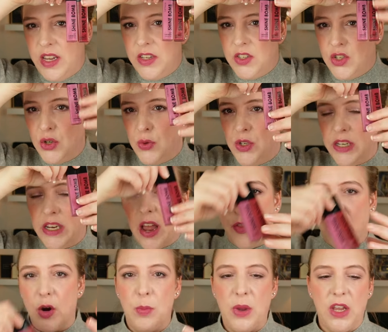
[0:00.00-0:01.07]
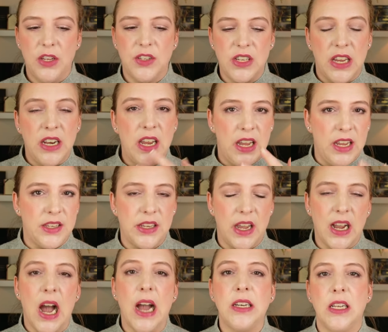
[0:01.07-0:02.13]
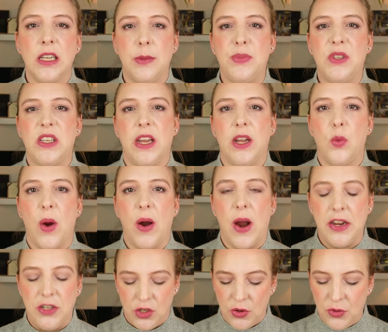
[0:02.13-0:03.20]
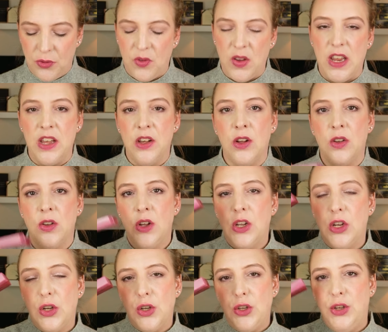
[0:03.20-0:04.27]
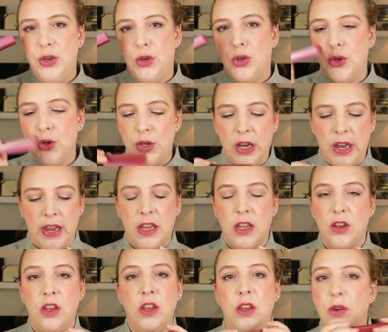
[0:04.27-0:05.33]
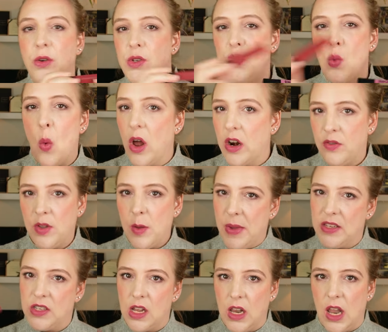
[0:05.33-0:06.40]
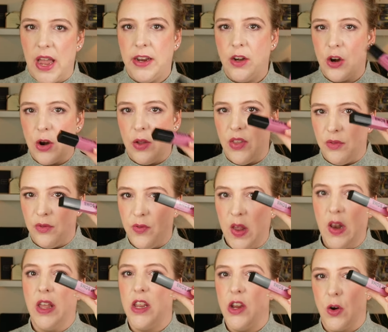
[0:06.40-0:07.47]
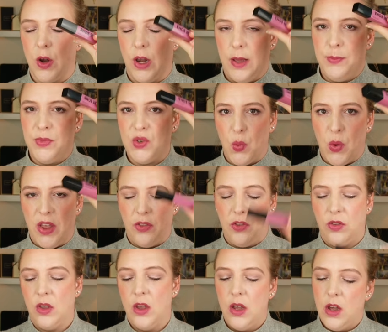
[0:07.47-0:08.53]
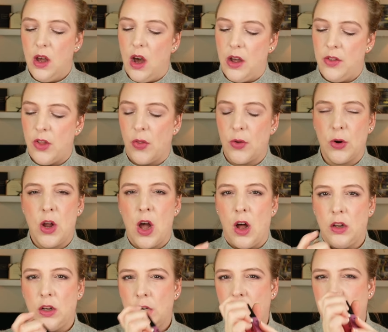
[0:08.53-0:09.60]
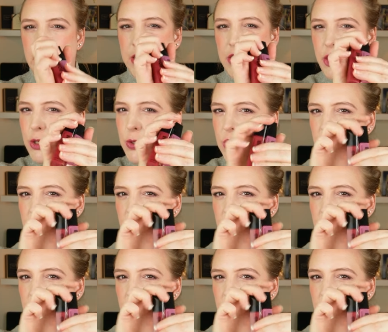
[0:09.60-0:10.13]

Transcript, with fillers: these two together, because it is that kind of lipstick where I do feel you could like use one of them as a liner and then fill in your lips with another color. And I do